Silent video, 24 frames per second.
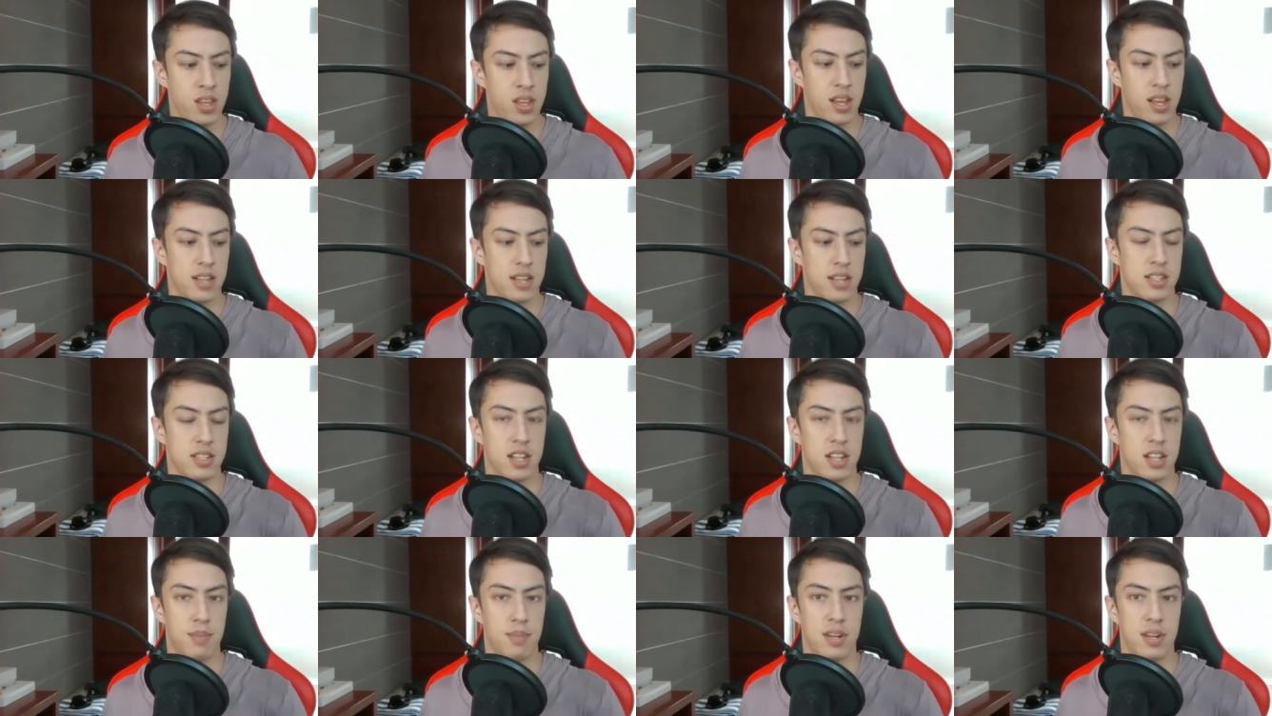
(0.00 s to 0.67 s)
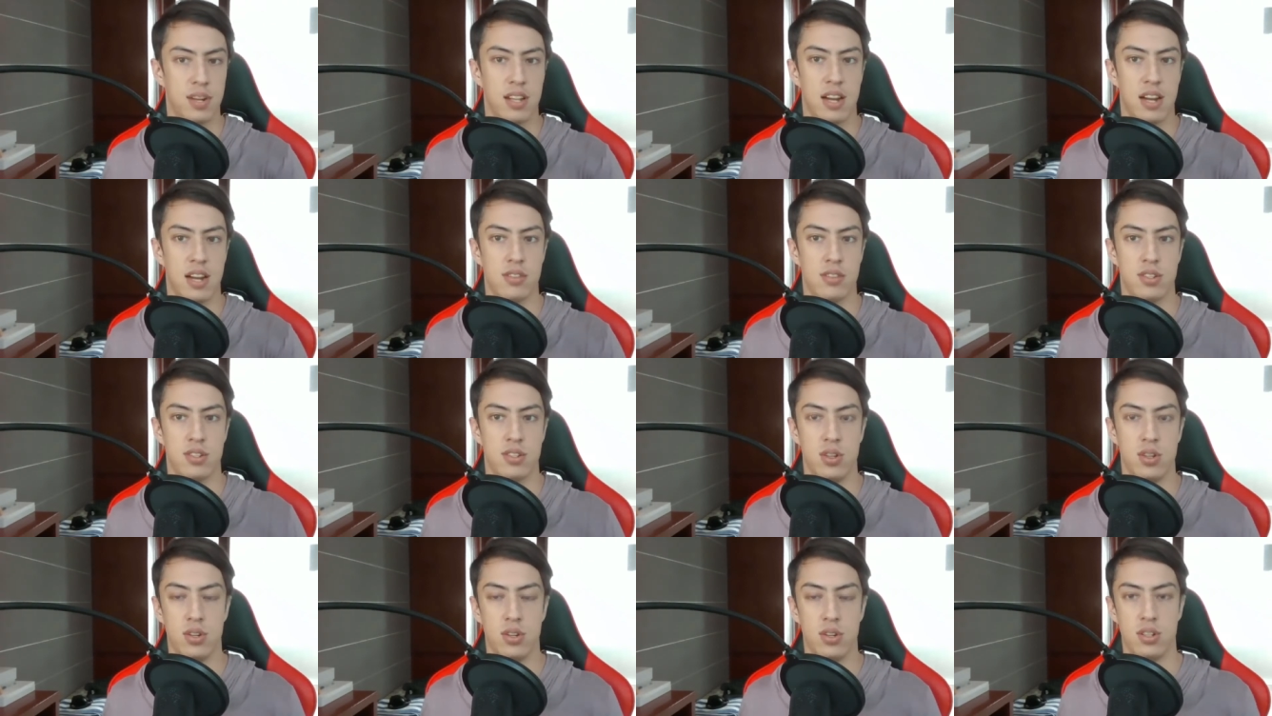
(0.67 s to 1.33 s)
it's a company that now
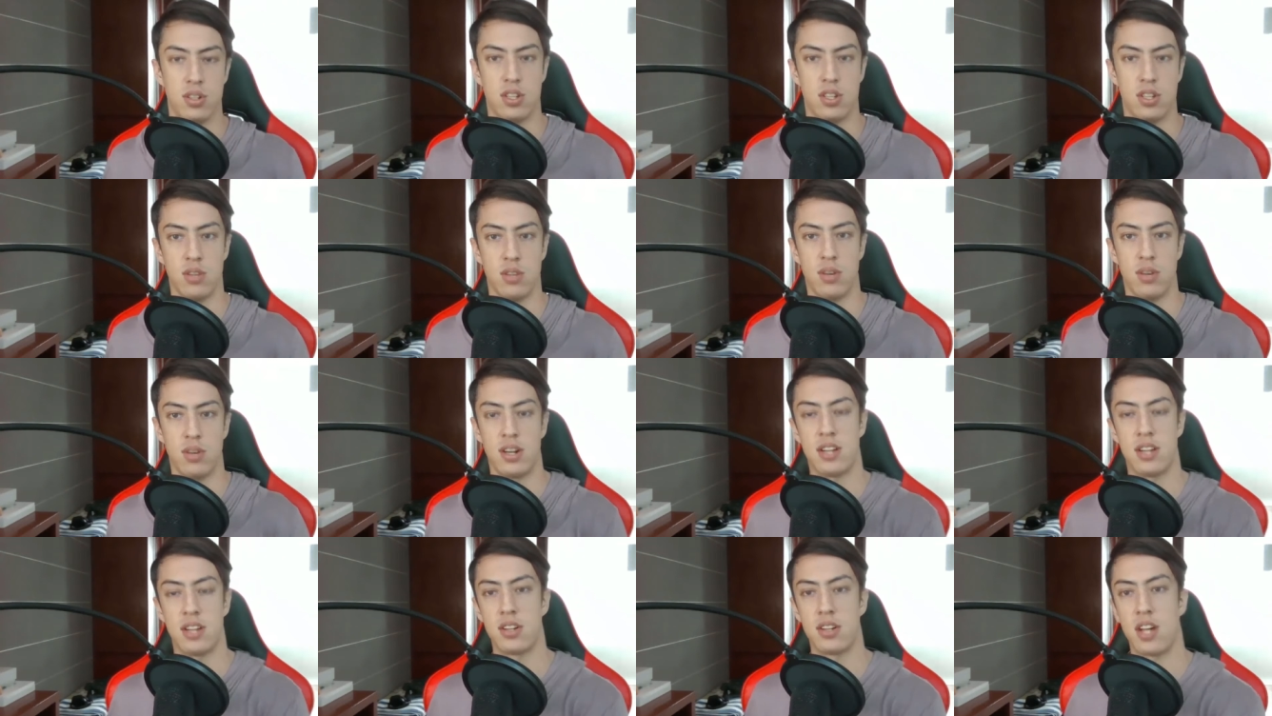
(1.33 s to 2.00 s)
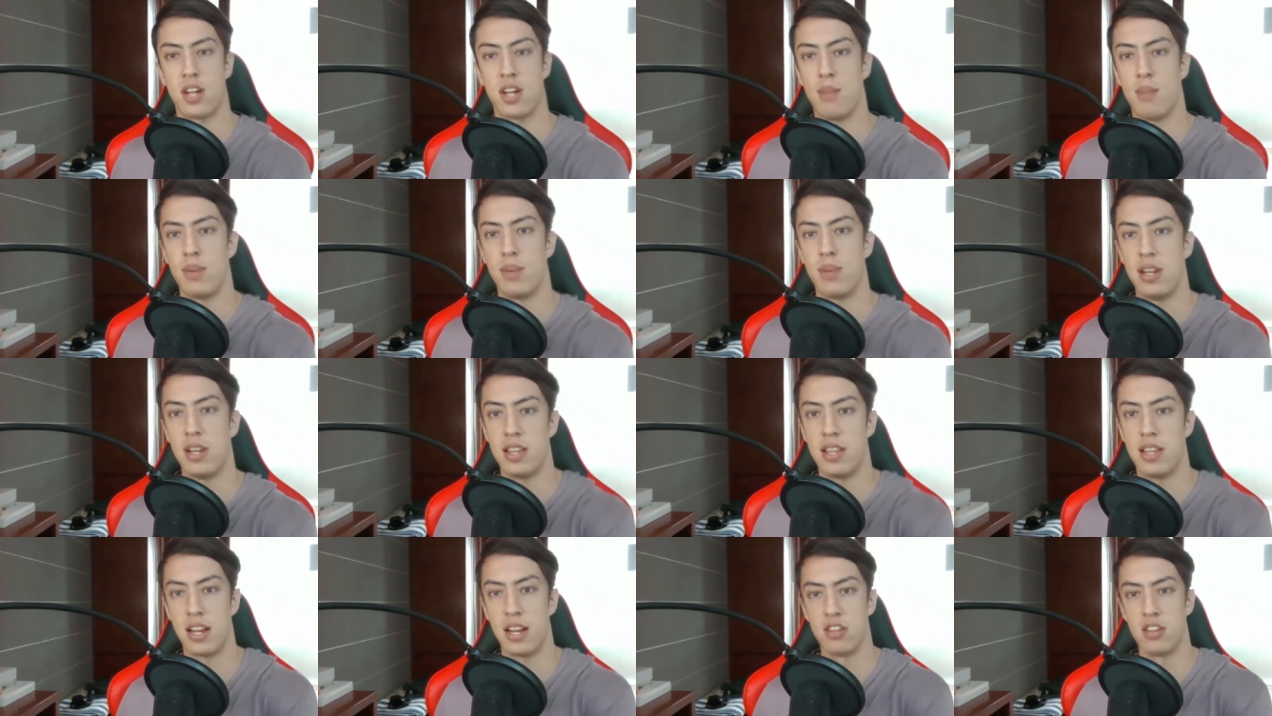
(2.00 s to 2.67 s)
sold to another company
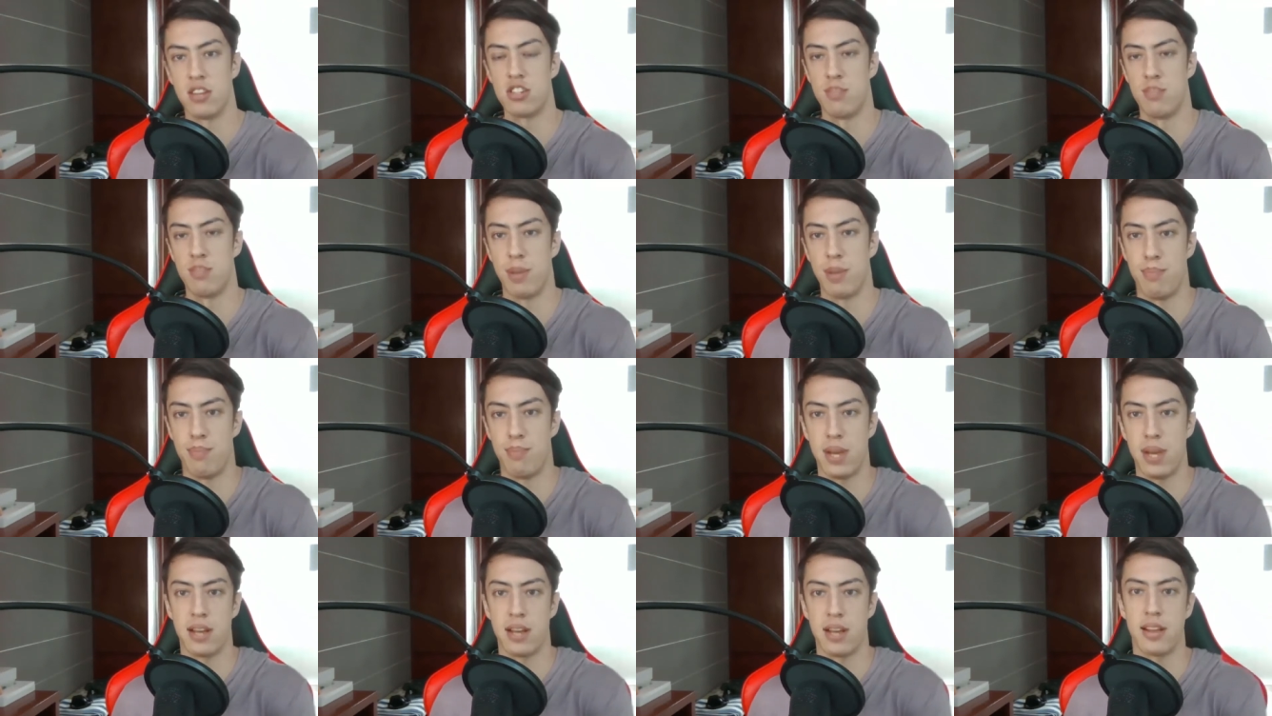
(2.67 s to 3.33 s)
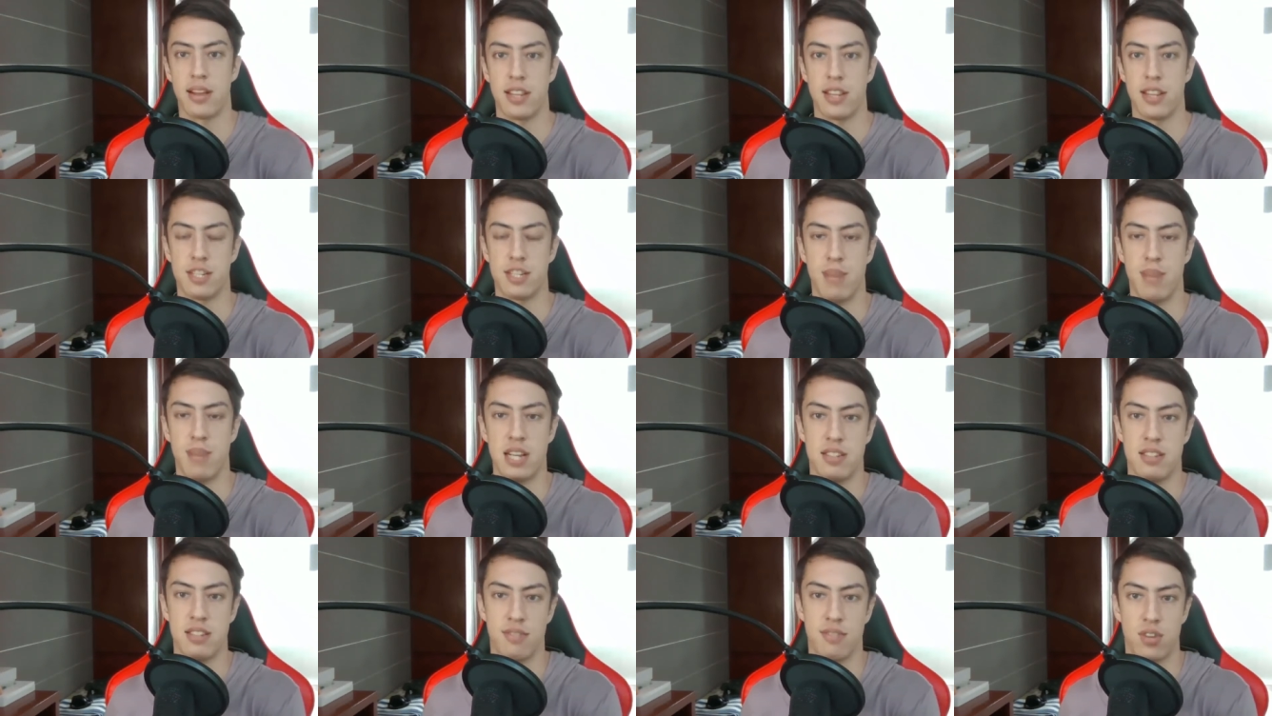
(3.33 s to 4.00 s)
that used to be big in the
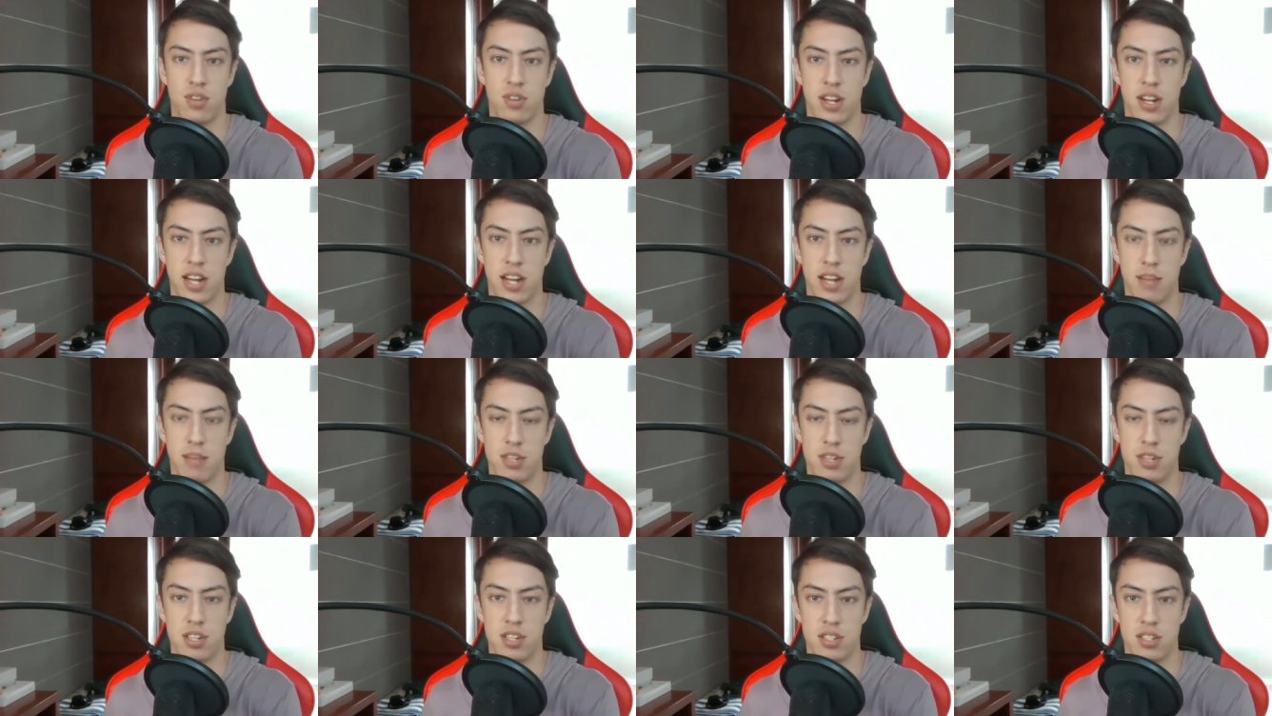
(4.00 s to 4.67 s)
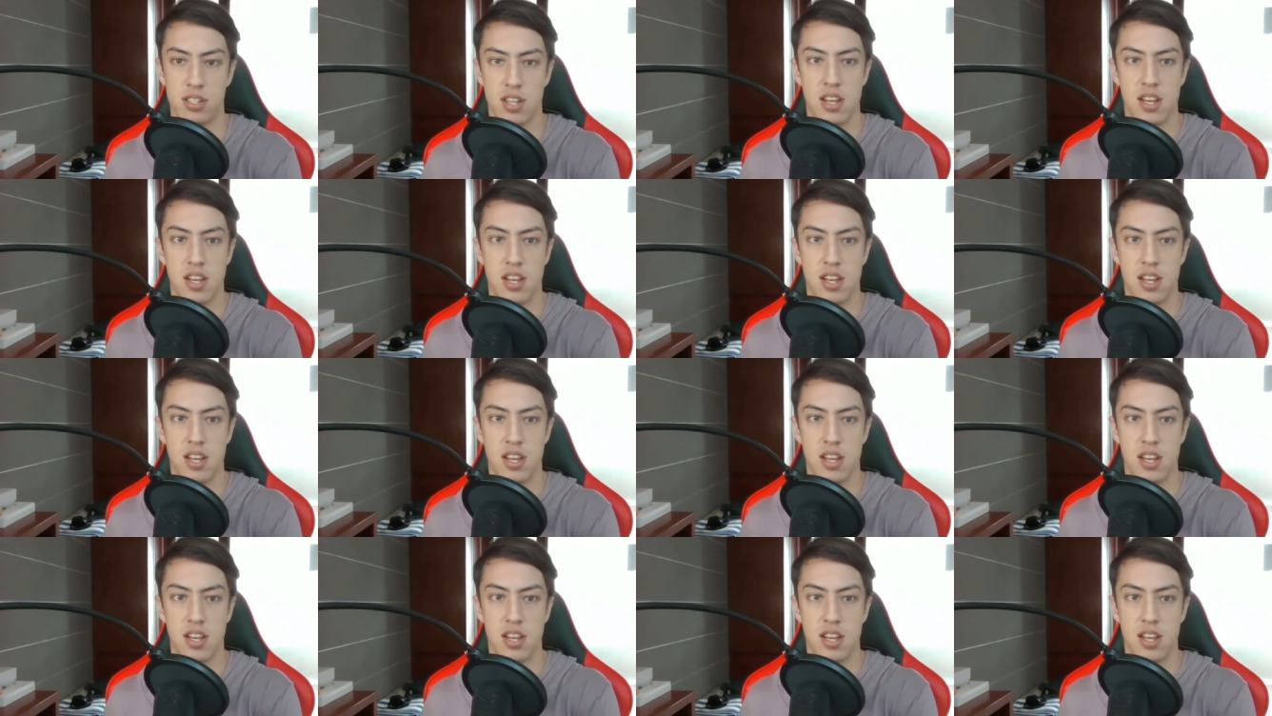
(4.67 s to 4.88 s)
space of creating images